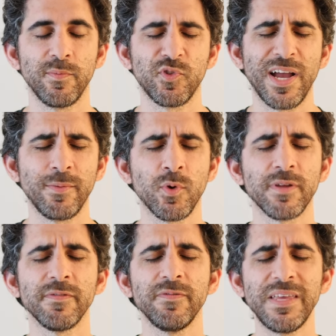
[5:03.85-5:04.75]
trying more
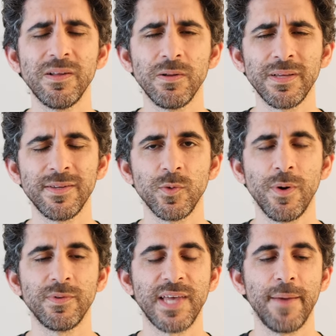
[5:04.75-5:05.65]
to feel into
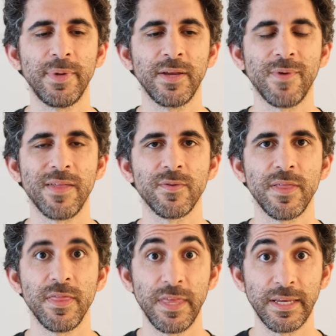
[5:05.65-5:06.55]
what was happening rather
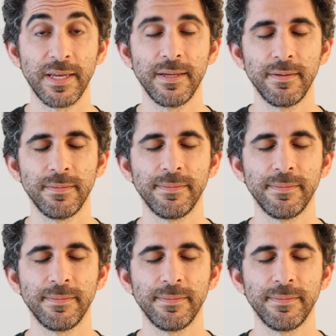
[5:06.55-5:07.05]
than thinking